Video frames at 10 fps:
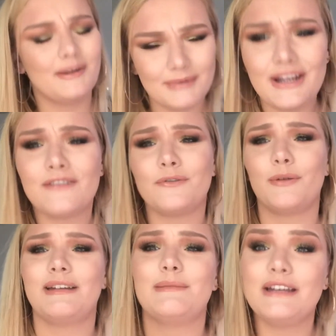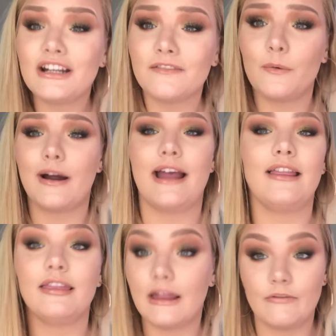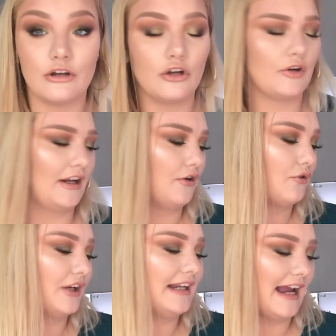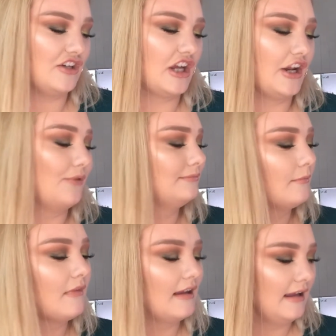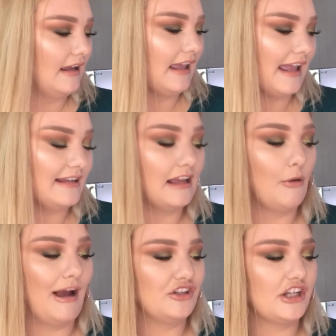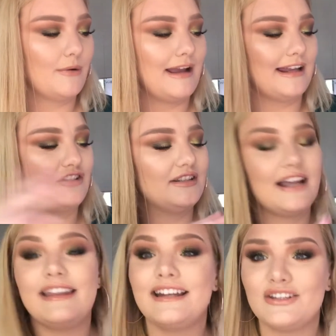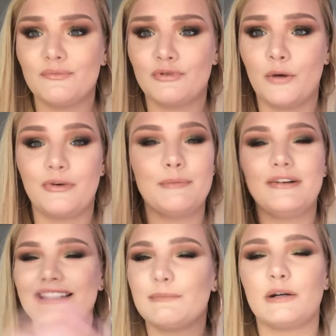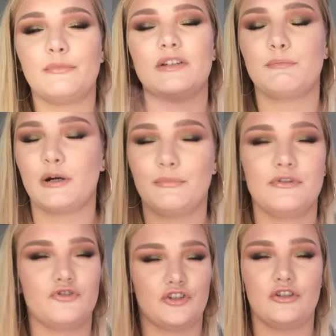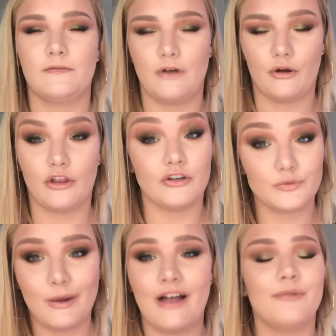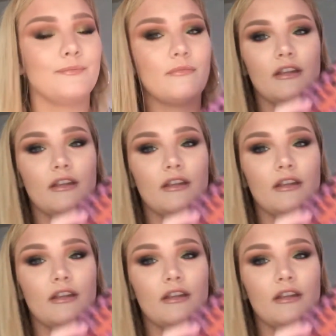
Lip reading: here for it, man. I'm here for it. I love a good green eyeshadow and yellow eyeshadow, and I think it's appropriate. Plus the purple is traditional fall color as well.